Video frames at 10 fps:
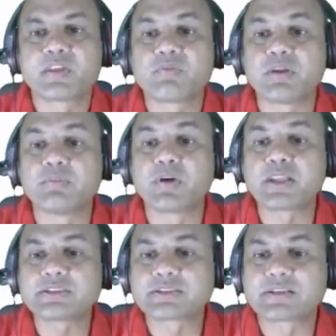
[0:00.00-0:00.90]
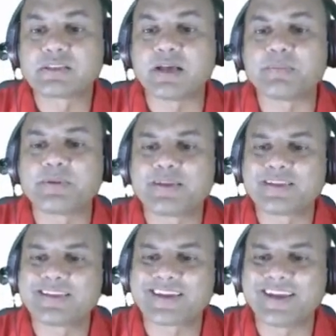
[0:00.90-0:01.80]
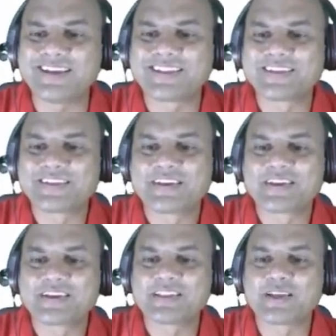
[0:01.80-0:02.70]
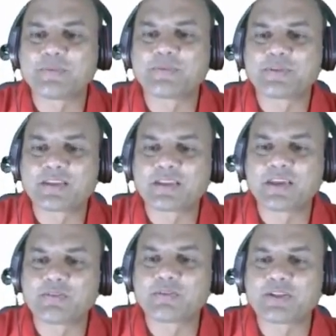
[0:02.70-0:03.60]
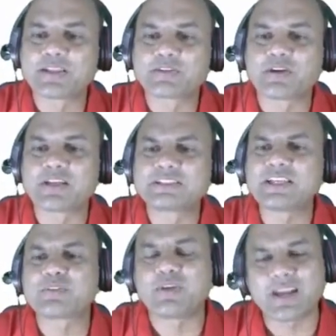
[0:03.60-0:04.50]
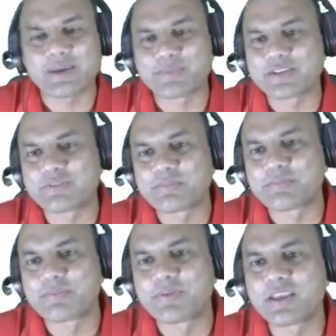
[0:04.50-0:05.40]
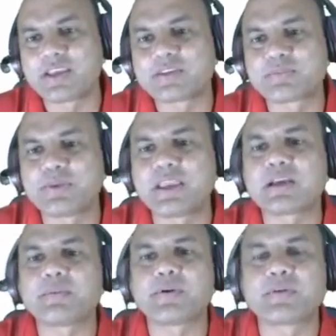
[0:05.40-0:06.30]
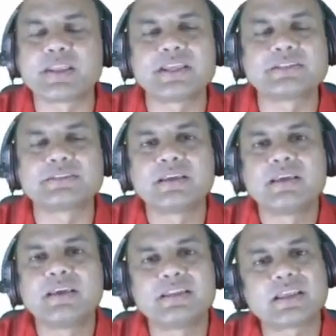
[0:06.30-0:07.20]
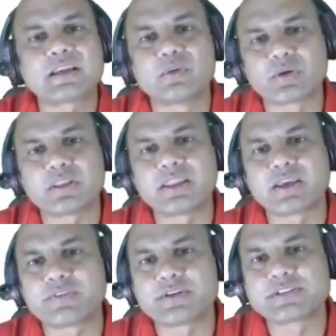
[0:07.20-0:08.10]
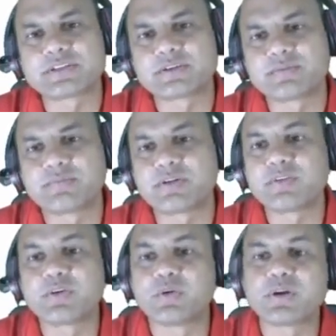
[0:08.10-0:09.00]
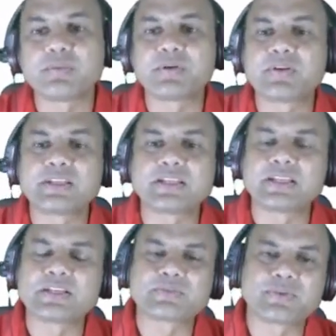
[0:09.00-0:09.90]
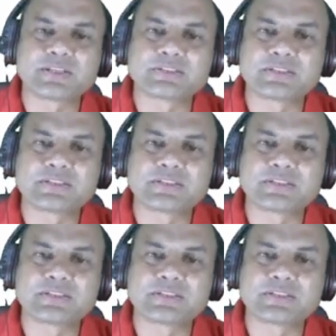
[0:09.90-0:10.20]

One more is club, right? Club. Everyone has got it. See, what happens? We speak about these in our local language, but we don't know about these English words.